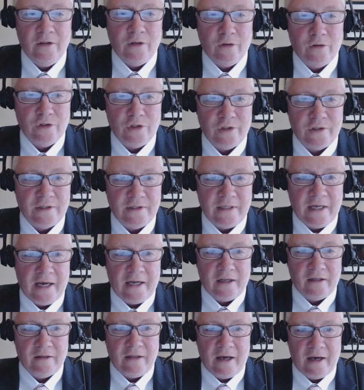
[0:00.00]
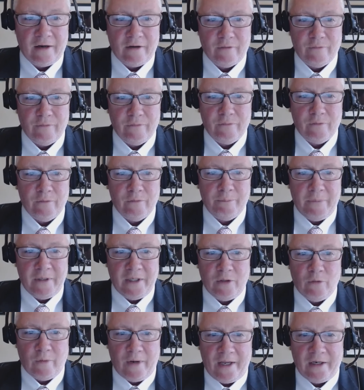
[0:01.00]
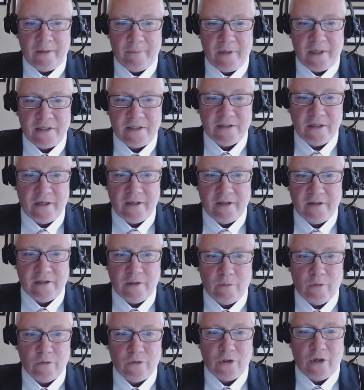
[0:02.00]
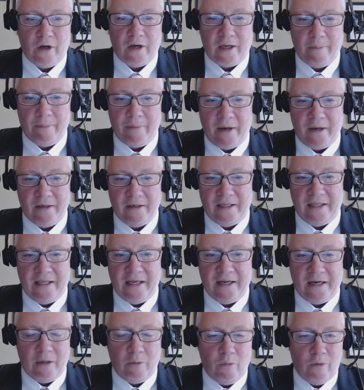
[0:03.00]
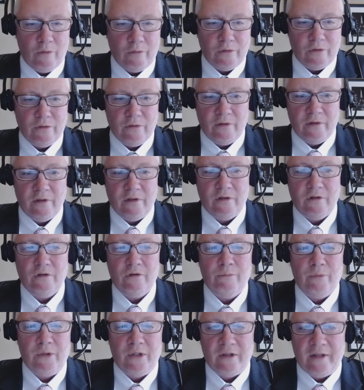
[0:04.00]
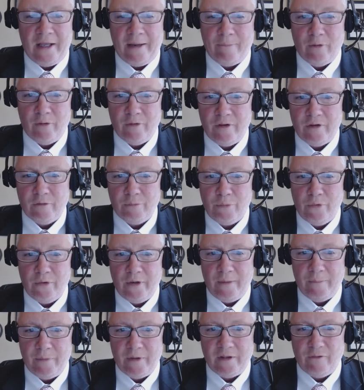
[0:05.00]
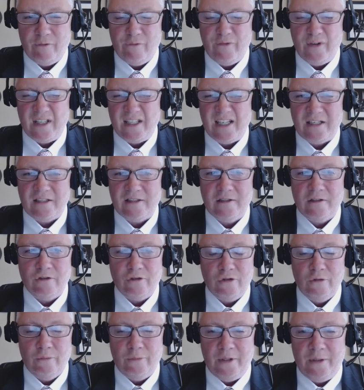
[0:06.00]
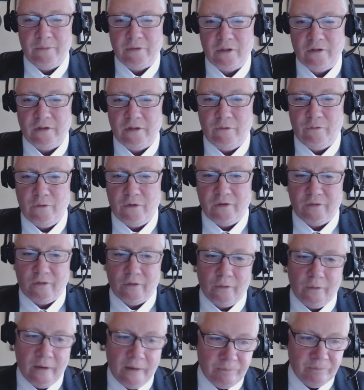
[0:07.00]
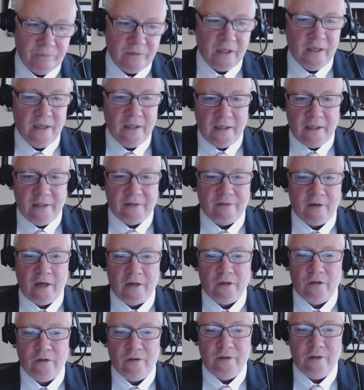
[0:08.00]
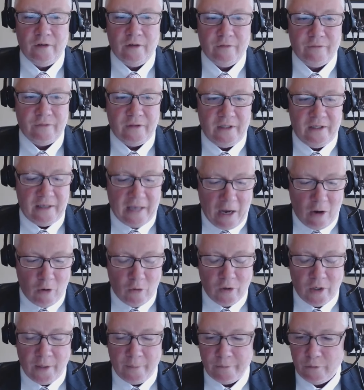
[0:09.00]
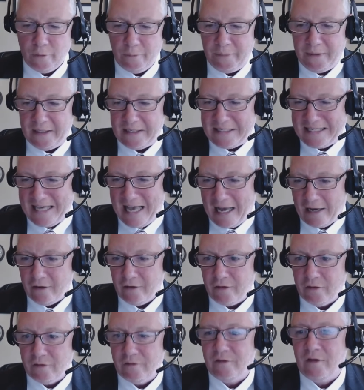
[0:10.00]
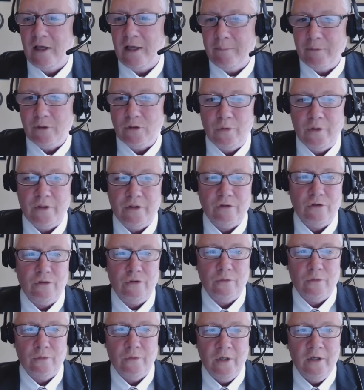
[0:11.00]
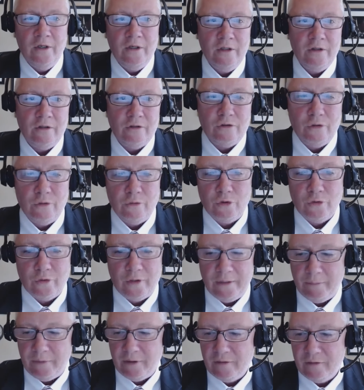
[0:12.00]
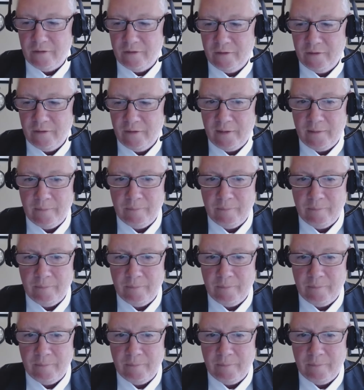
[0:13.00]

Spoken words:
There's just not a lot of big randomized studies that we'll talk about. And again, I won't belabor this point, but the physics of the 2 beams are different. So it's unclear if the outcomes would be exactly the same between the two treatments.